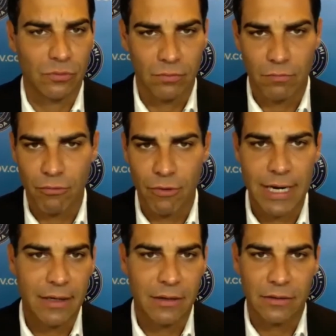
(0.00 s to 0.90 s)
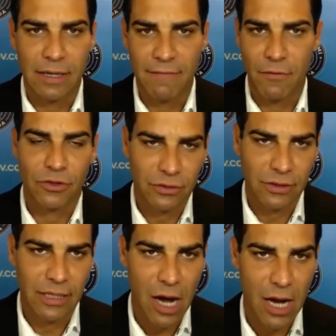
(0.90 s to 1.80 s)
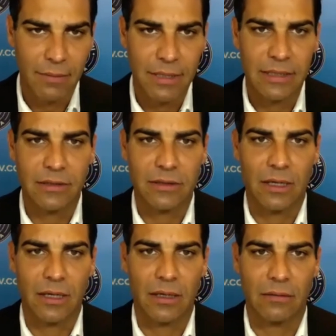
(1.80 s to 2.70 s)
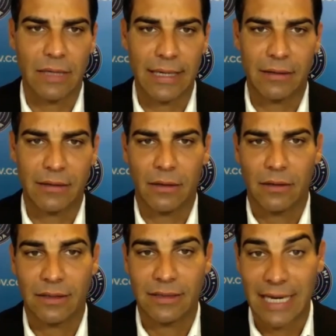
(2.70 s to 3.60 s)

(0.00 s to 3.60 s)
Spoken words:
bring diverse economies like the tech